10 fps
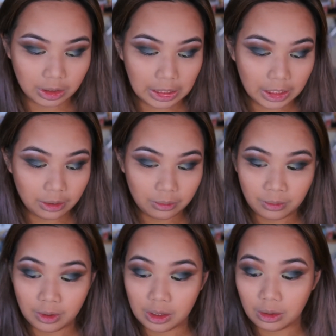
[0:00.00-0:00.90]
I
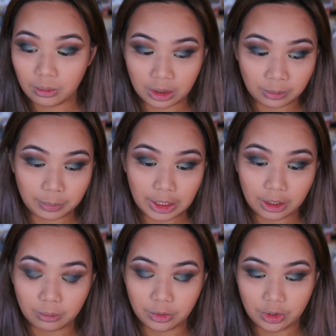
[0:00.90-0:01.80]
really want to play
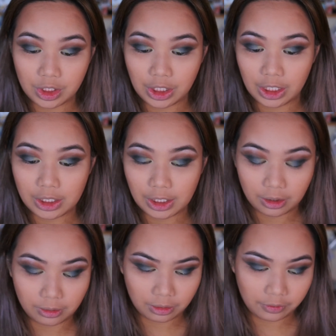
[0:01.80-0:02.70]
on more shades. I
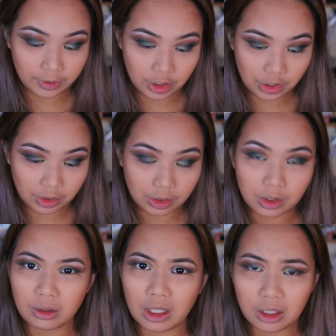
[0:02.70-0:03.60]
don't know if I should.
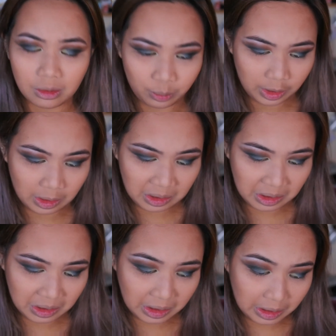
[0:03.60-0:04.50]
Should I? Oh my
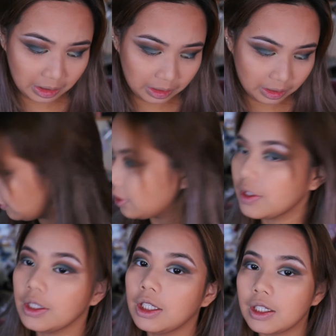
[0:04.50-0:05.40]
god.
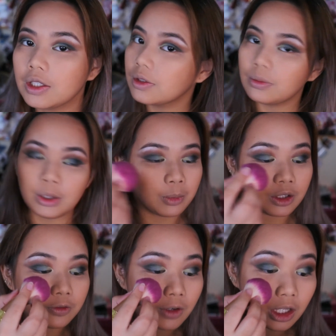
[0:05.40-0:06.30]
First, let us sweep
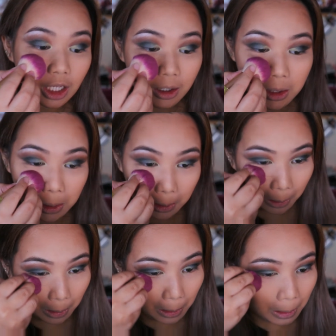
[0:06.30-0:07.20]
the fallout.
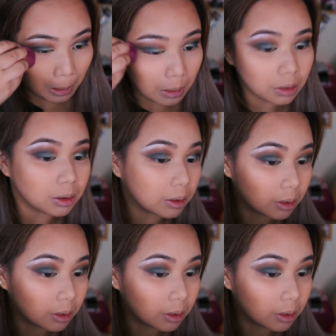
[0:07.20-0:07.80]
Ugh.